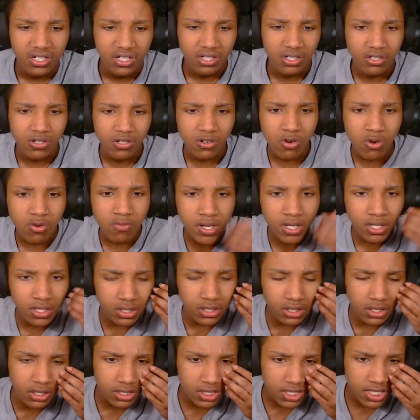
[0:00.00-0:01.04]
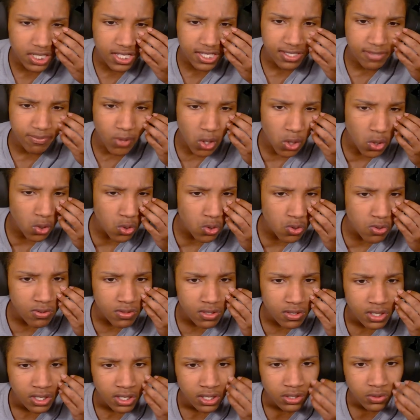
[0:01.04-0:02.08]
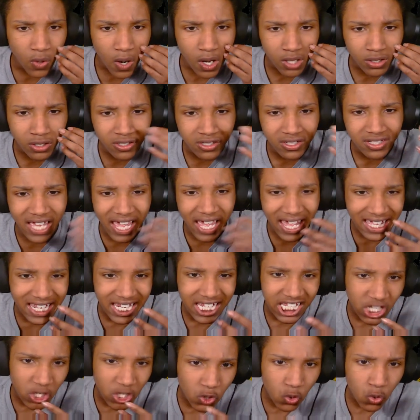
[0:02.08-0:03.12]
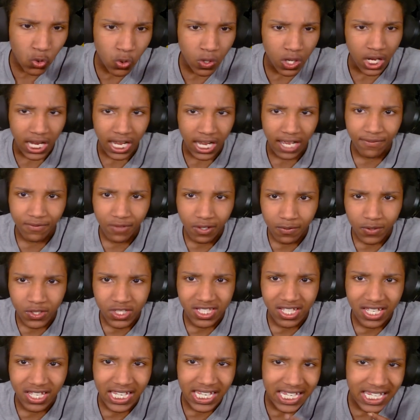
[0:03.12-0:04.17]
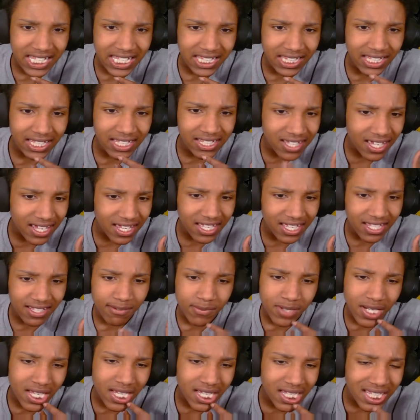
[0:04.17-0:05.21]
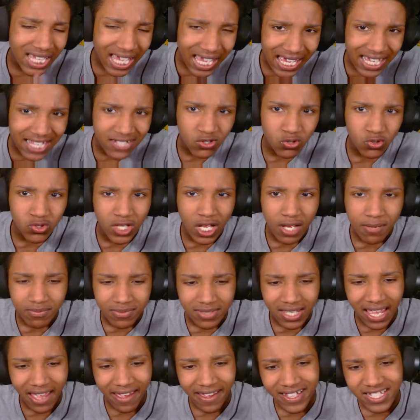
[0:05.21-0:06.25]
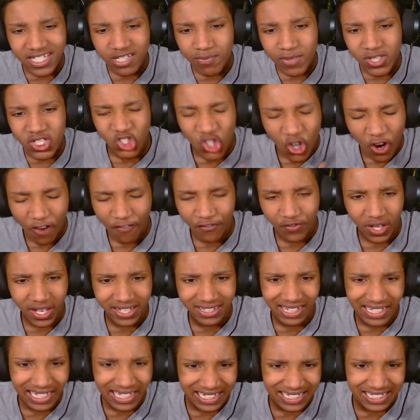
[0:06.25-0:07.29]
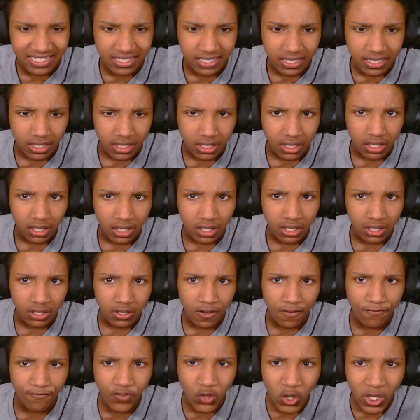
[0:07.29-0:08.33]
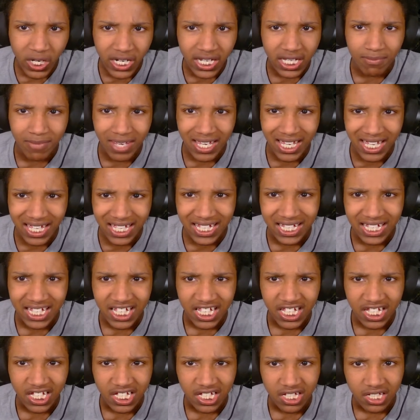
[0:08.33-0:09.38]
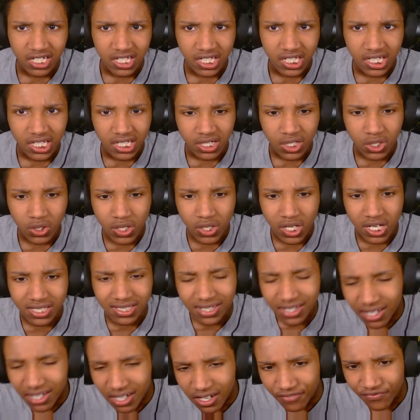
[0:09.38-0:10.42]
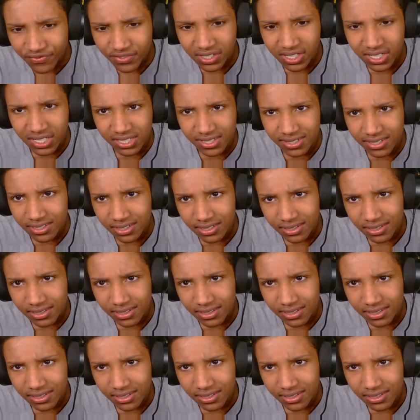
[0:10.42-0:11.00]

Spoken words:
Oh my goodness, bro. Do I look gay to you? I've never said anything gay and I'm not gay, so stop asking me stuff like this. The freak, man. I don't got time for this.